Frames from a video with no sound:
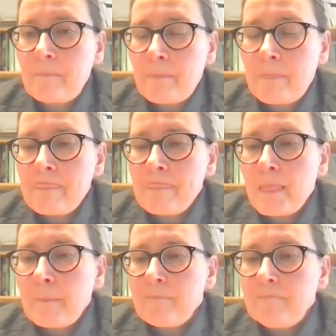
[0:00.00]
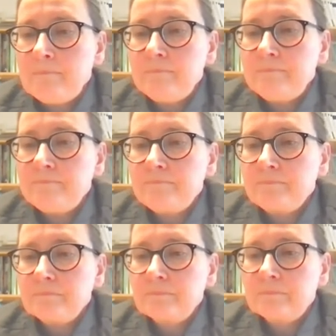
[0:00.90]

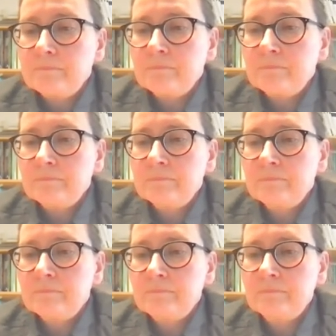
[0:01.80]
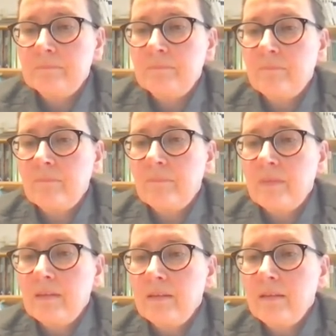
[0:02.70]

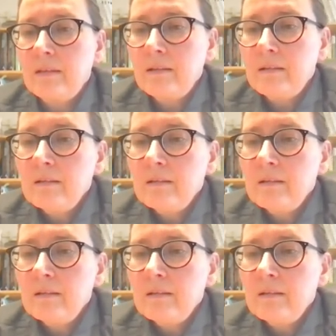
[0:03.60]
This person isn't speaking.